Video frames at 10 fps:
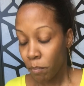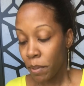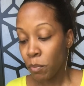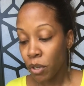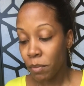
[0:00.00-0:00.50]

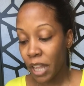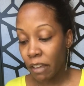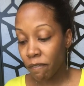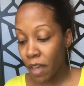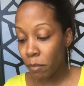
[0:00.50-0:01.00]
People can be
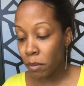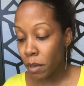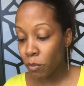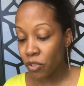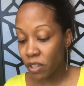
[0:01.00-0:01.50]
like family
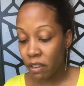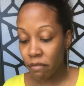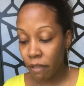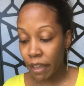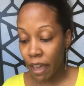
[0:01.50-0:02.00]
members
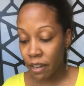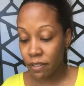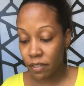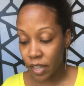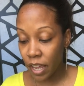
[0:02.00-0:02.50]
that like had a
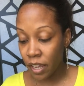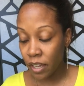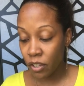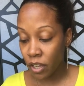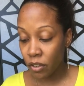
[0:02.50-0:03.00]
say
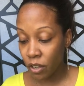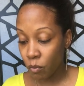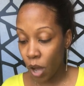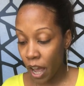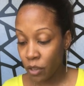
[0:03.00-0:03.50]

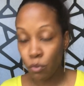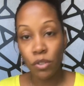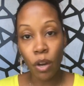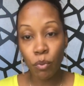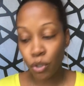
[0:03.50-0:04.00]
in how you
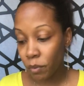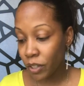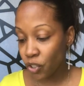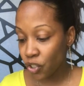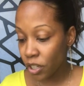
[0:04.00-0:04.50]
dealt with your
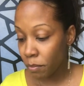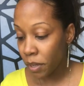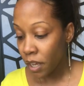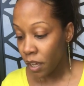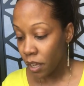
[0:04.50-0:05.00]
relationship.
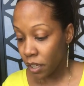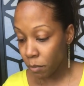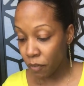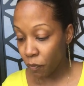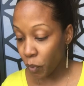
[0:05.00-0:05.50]
It
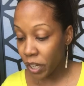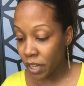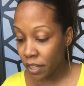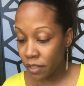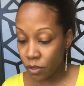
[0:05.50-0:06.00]
could be
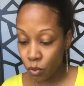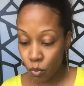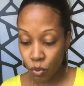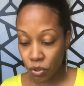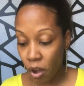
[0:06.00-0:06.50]
friends who
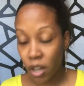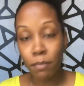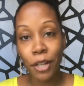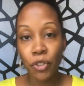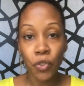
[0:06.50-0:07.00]
was talking
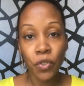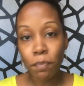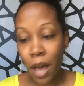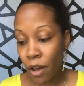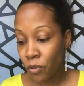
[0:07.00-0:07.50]
about your
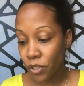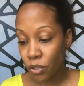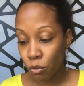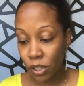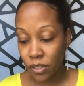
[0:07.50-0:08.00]
spouse
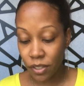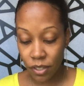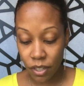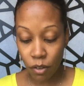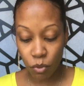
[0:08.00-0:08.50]
and you listened
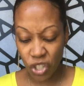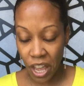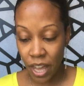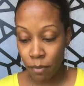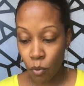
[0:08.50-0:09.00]
to them, which
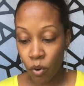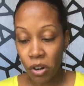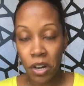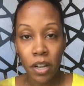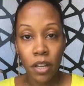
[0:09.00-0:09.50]
added
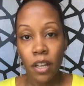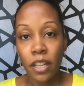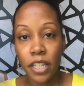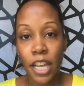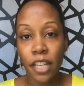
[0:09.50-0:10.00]
more
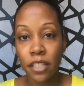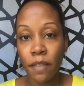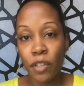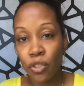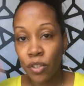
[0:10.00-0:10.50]

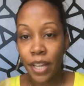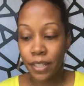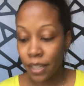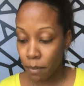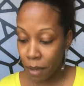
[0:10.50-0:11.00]
negativity to your
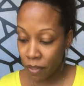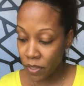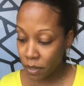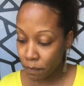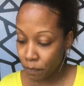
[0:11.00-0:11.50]
ideal about
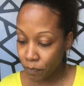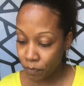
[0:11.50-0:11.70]
them.